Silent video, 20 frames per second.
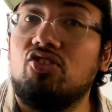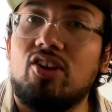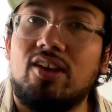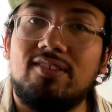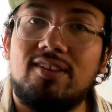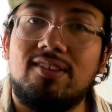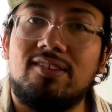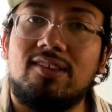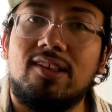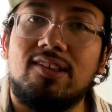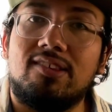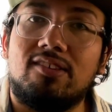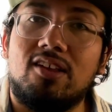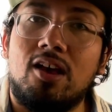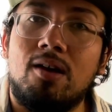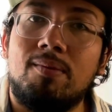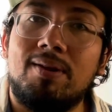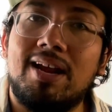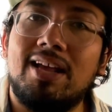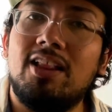justice
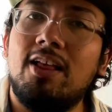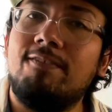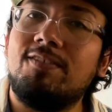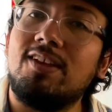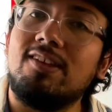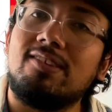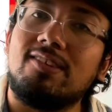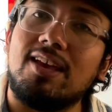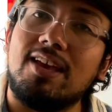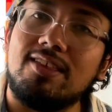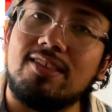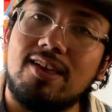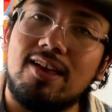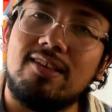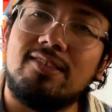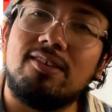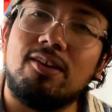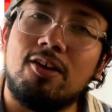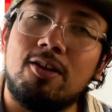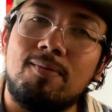system. And I love to see
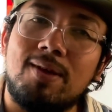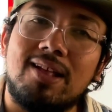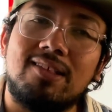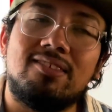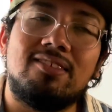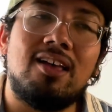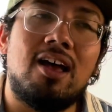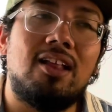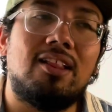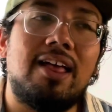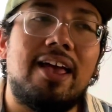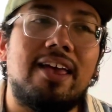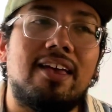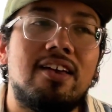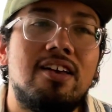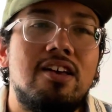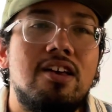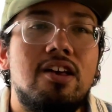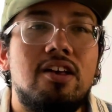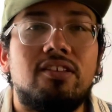this, you know what I mean? It's not, like,
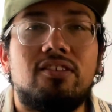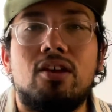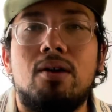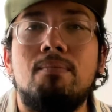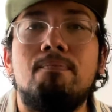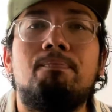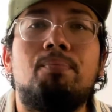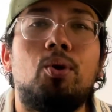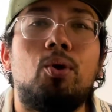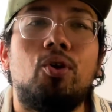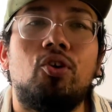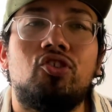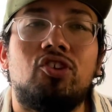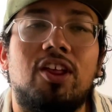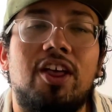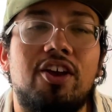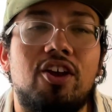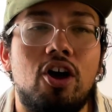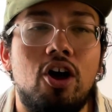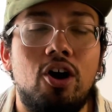some bullshit,
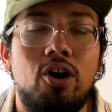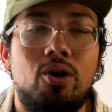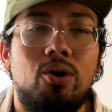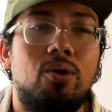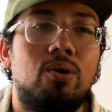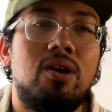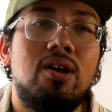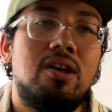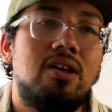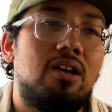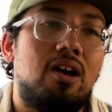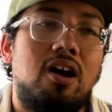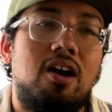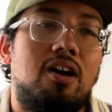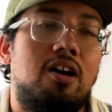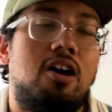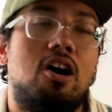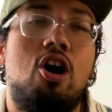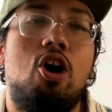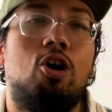like, oh,
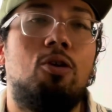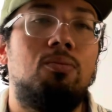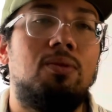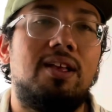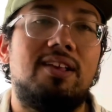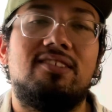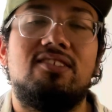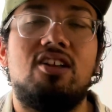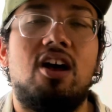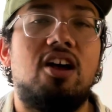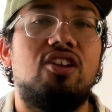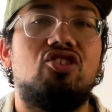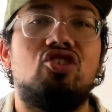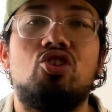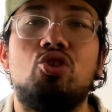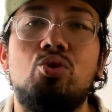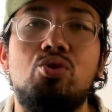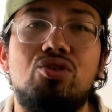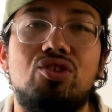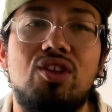homeless, not
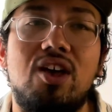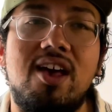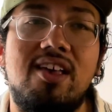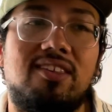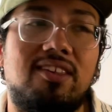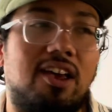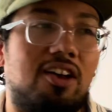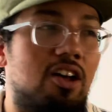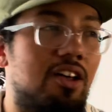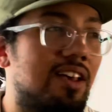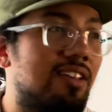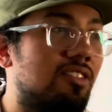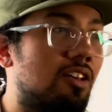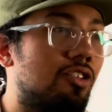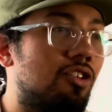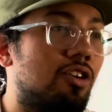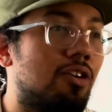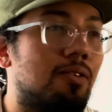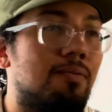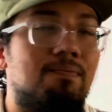toothless, like, all these
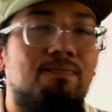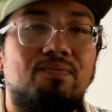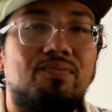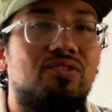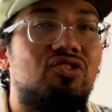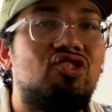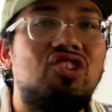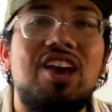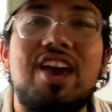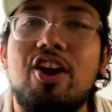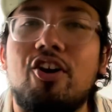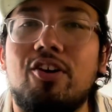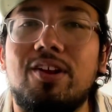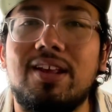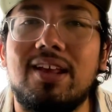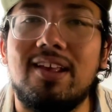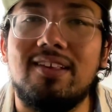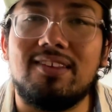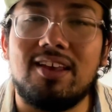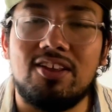other
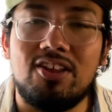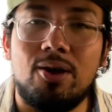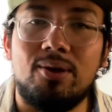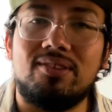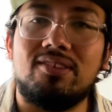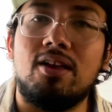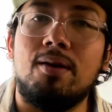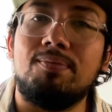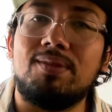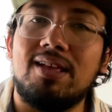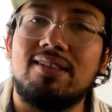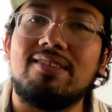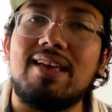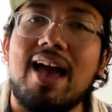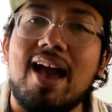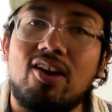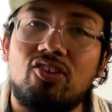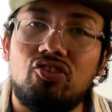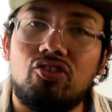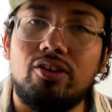charities. Like, you know, it's something that's
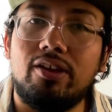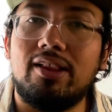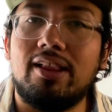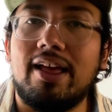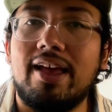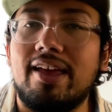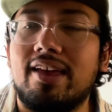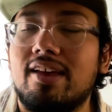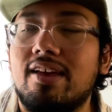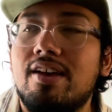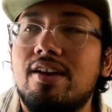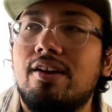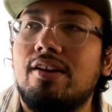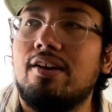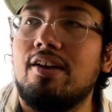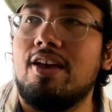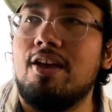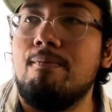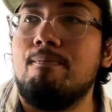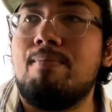actually, like,
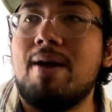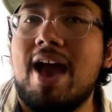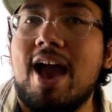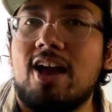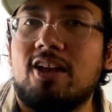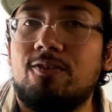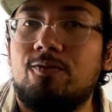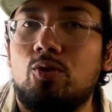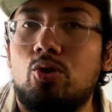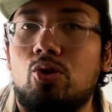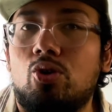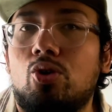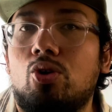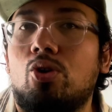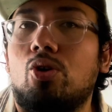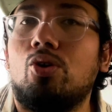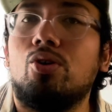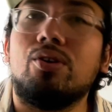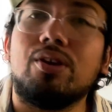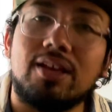
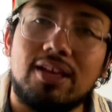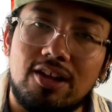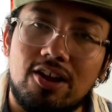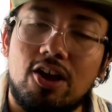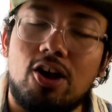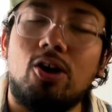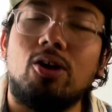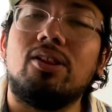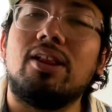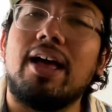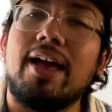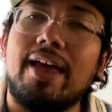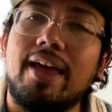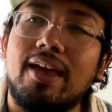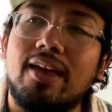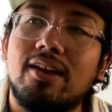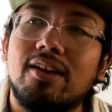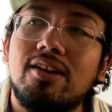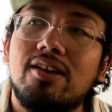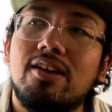impactful, you know,
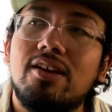like,